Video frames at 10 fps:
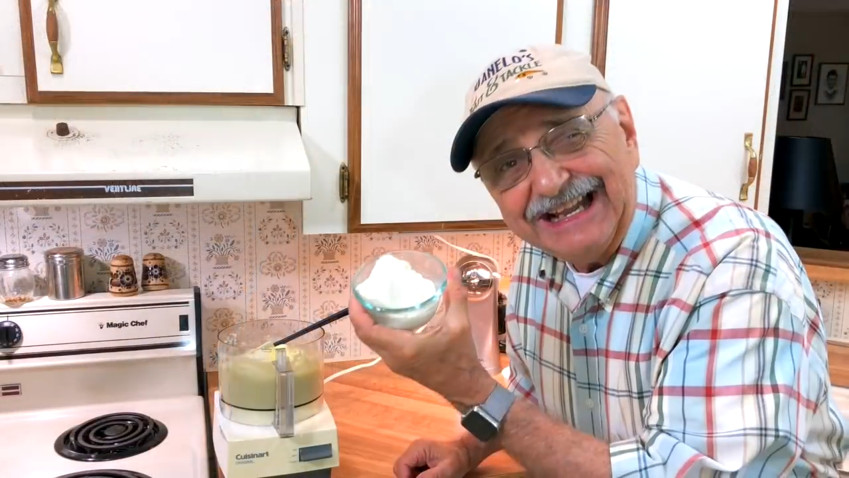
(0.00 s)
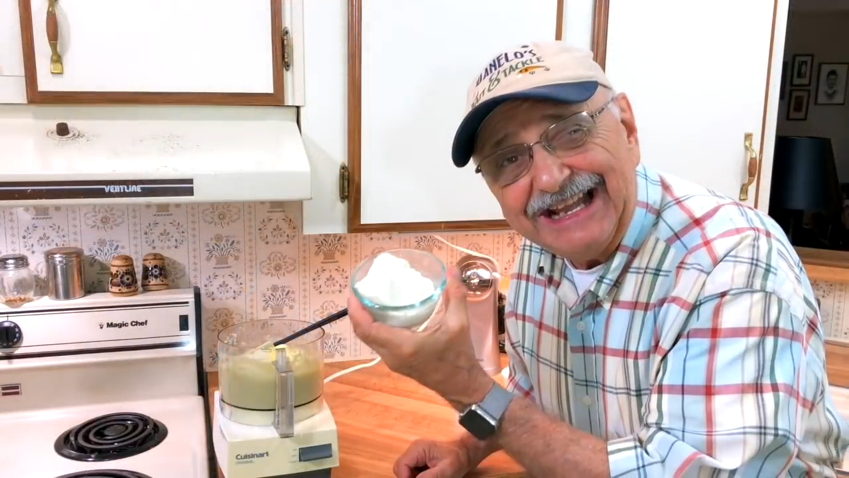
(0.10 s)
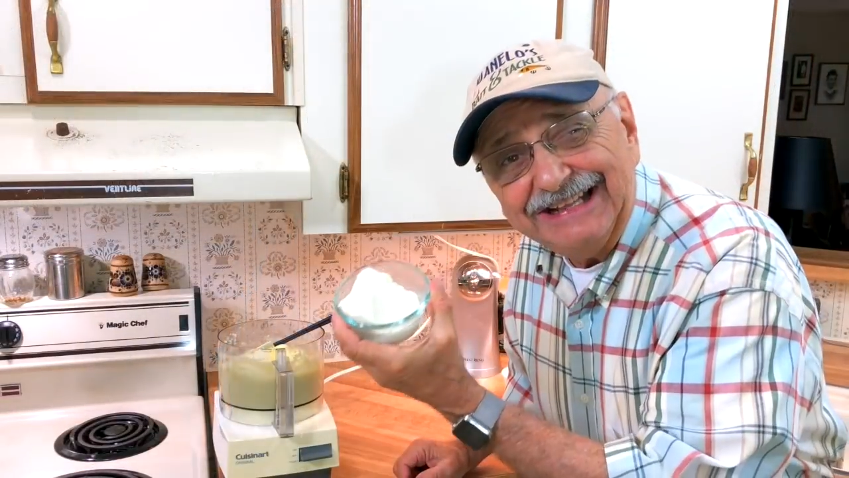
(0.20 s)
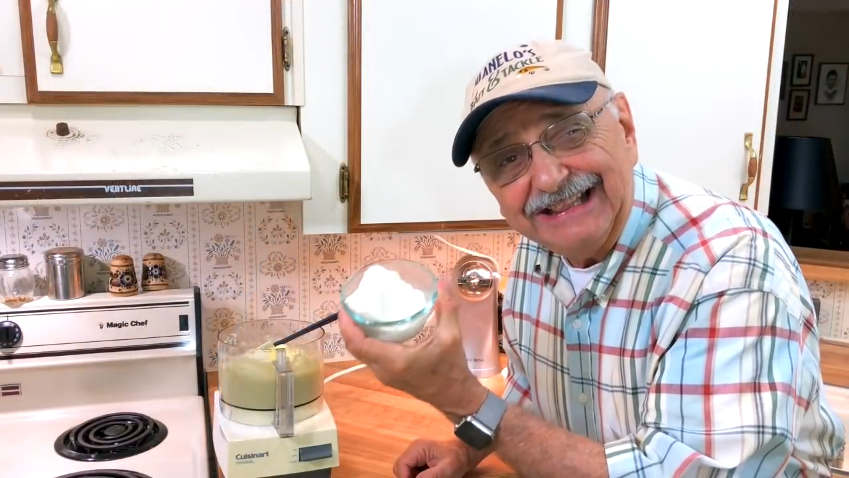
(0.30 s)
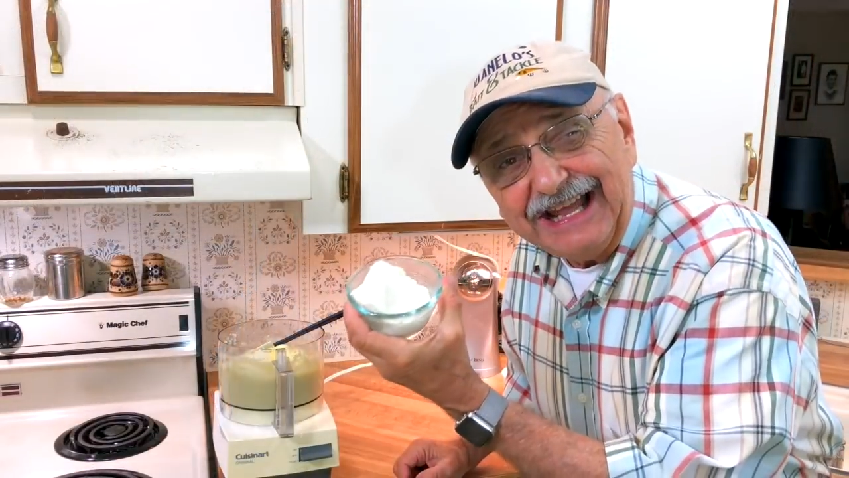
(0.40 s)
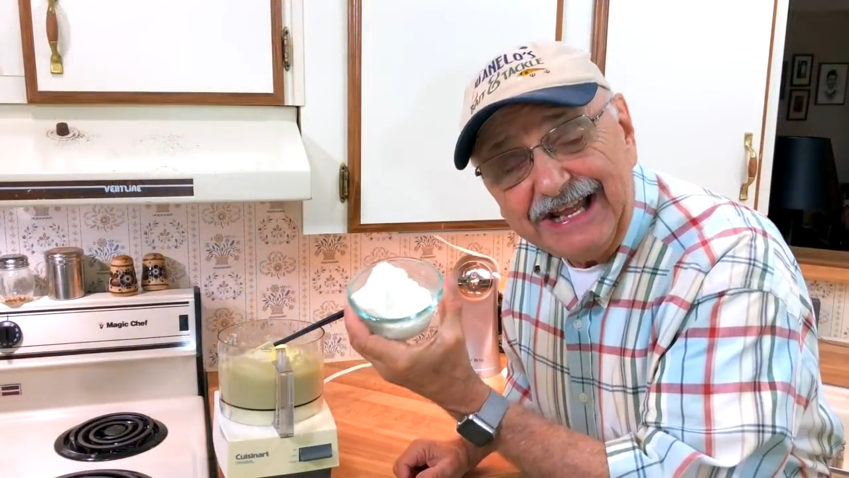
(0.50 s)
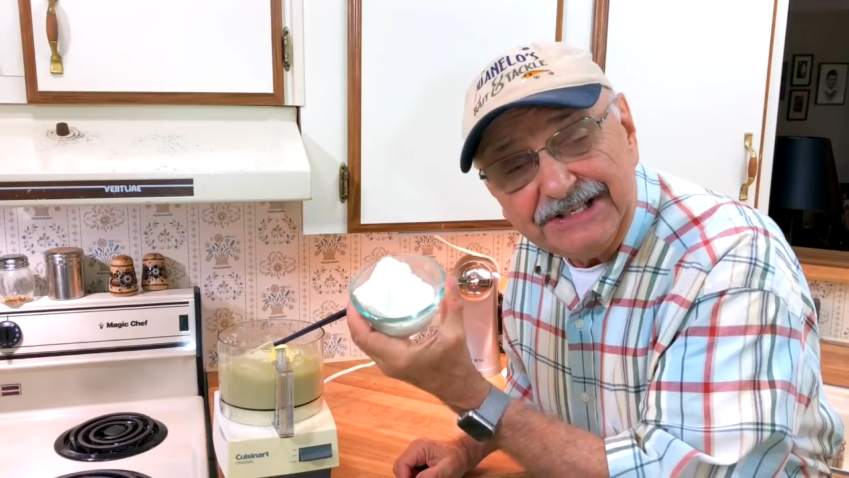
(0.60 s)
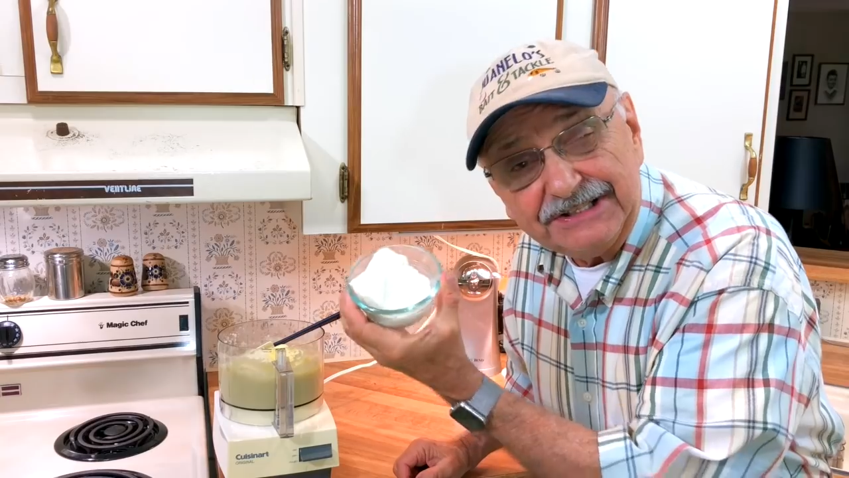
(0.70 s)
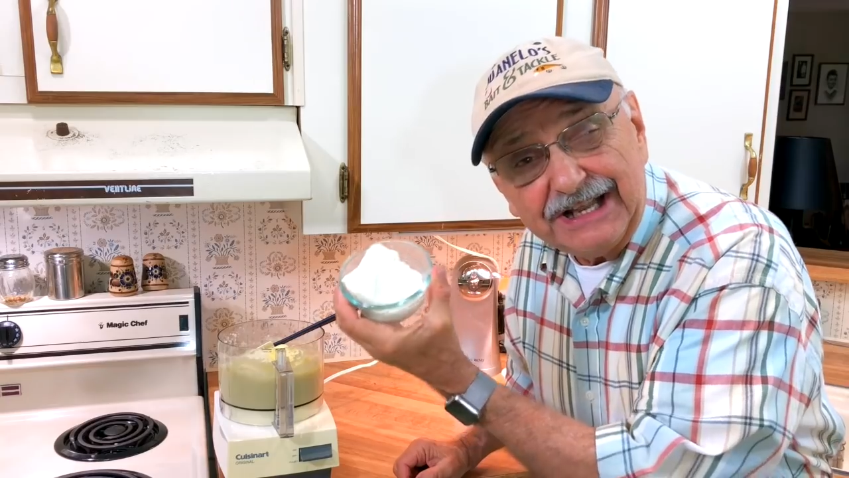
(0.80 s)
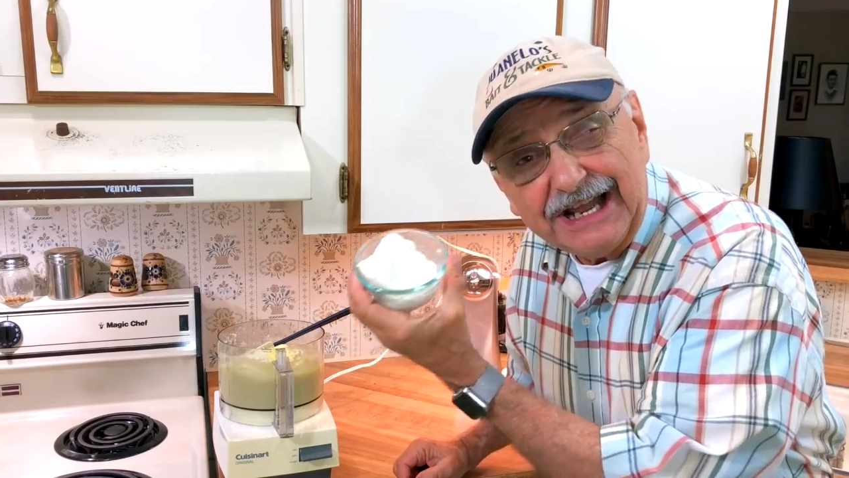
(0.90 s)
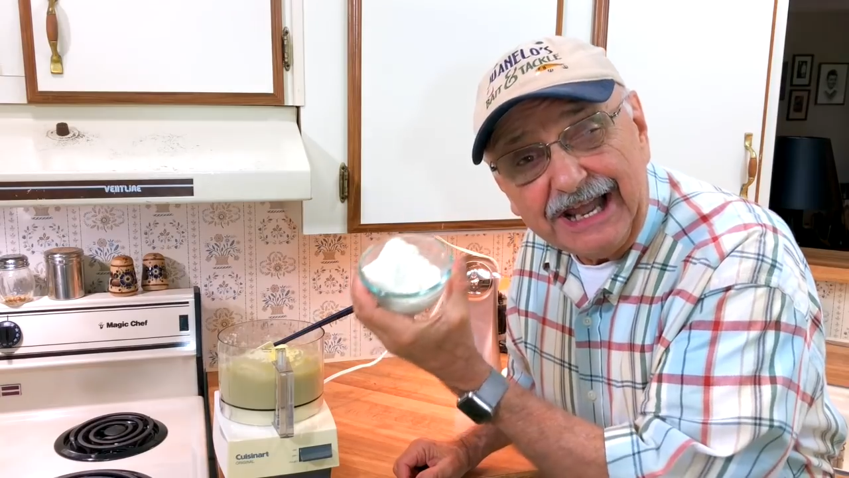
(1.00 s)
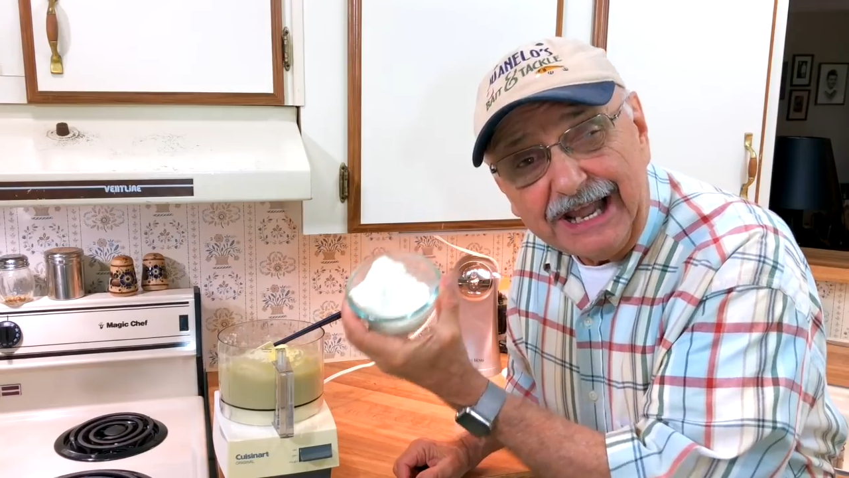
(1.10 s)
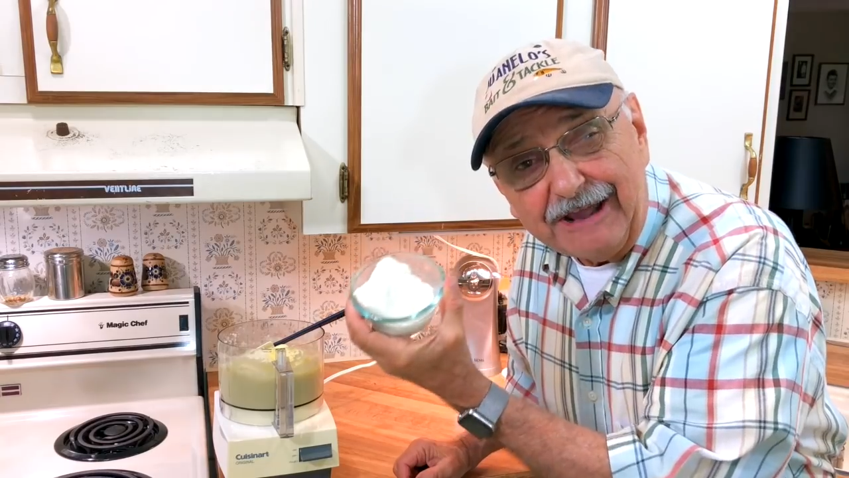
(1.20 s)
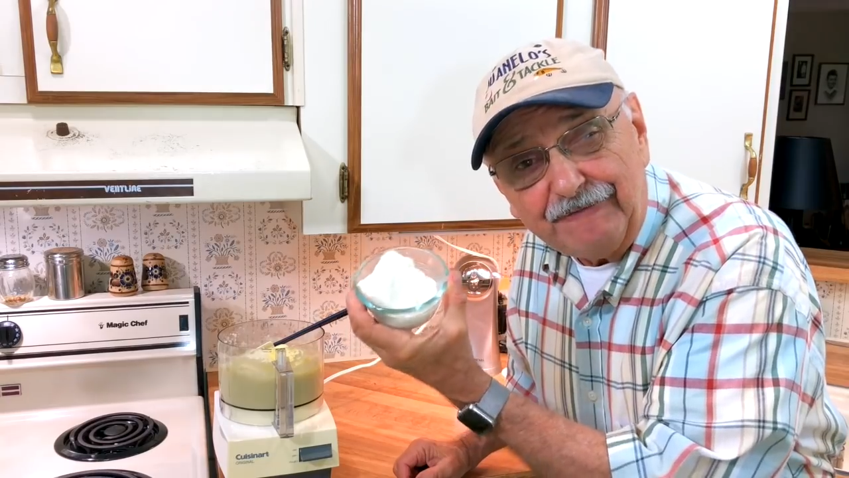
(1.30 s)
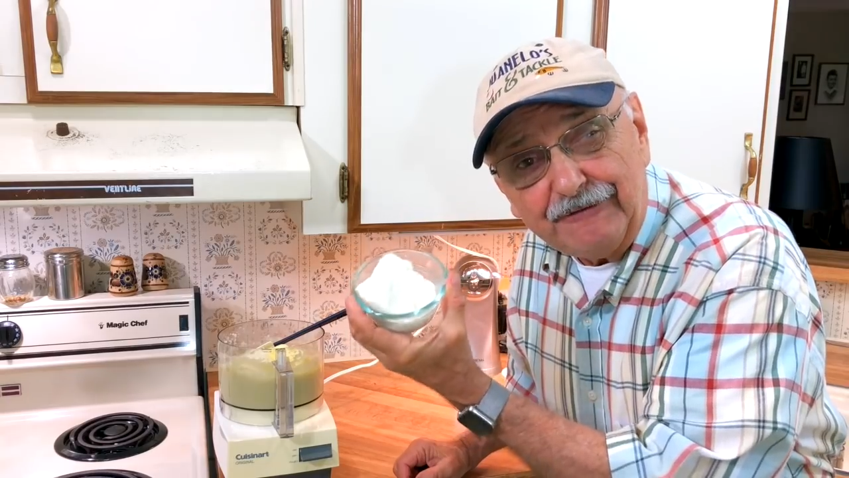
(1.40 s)
And last, a
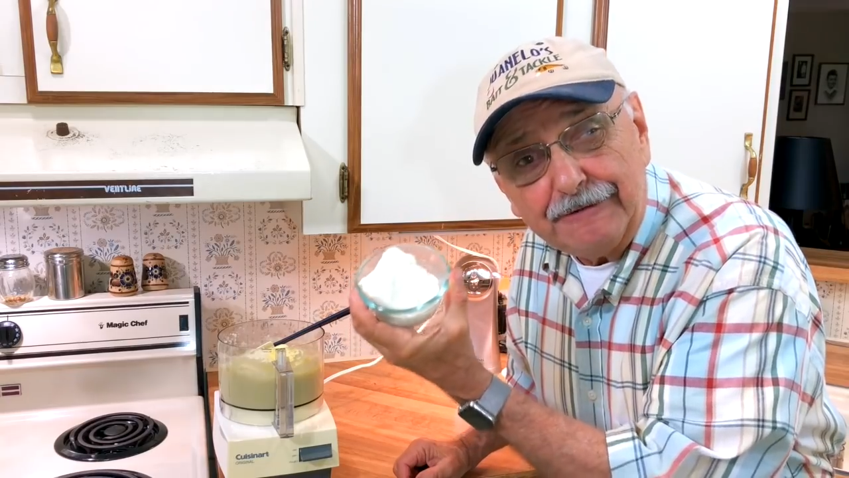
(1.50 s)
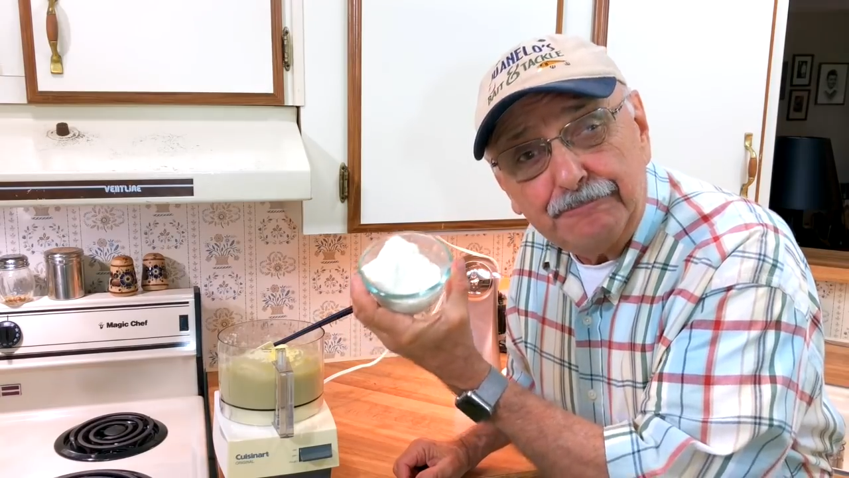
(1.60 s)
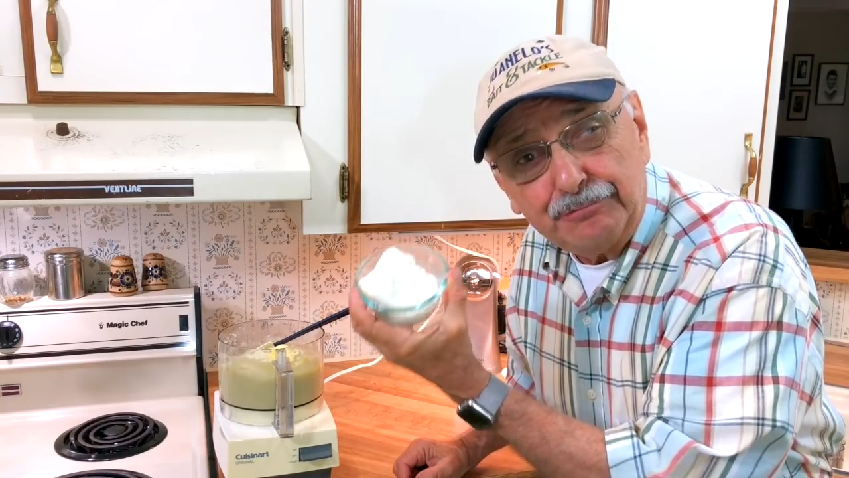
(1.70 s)
half a